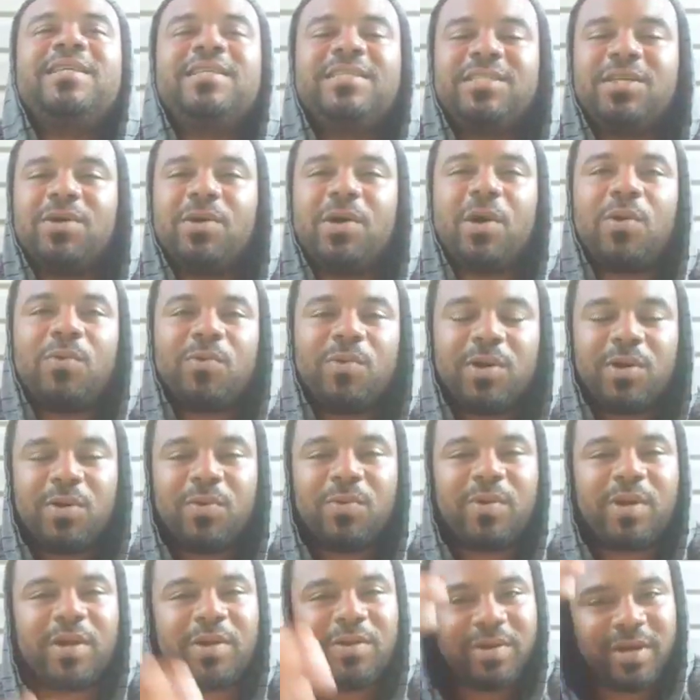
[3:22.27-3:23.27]
So I run
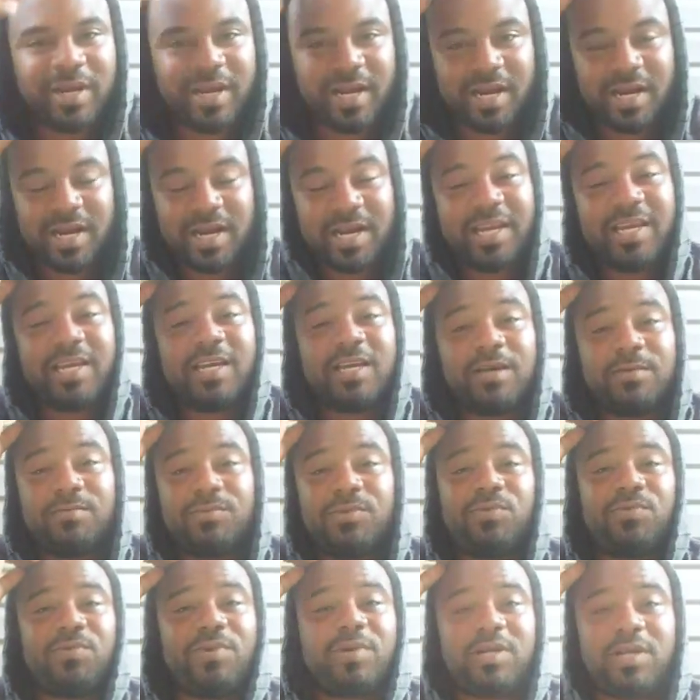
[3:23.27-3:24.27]
around there, and
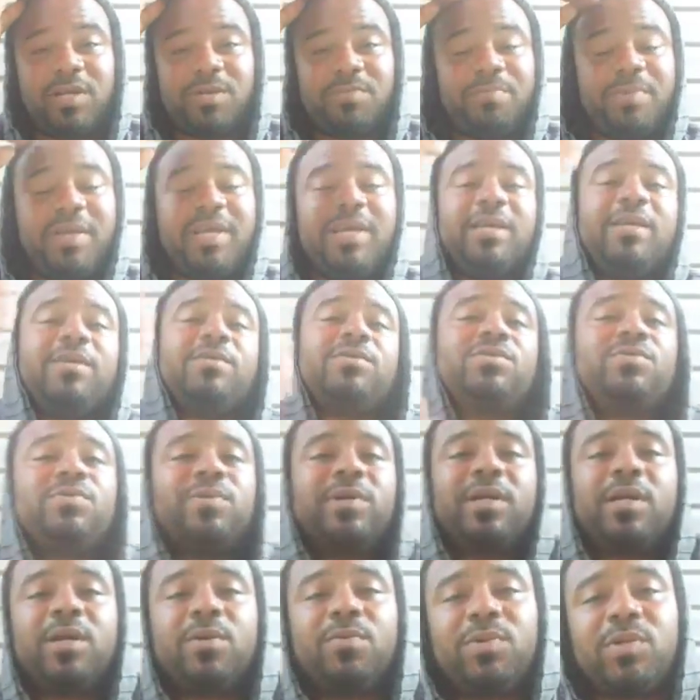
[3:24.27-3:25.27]
the man comes
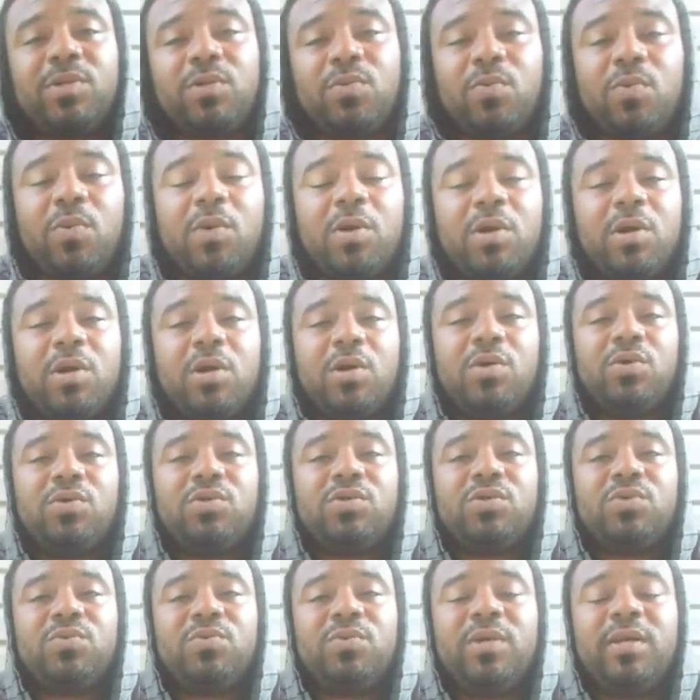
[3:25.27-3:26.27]
around there with the water
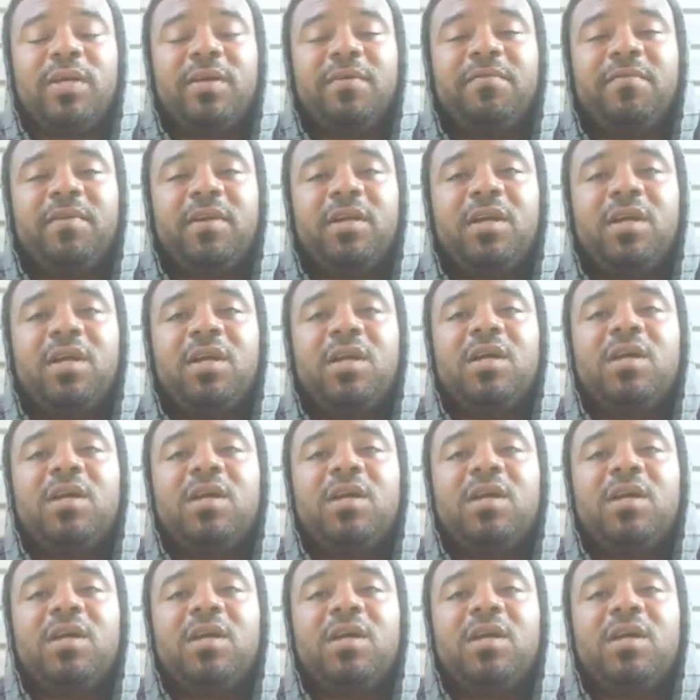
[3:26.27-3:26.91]
hose or whatever.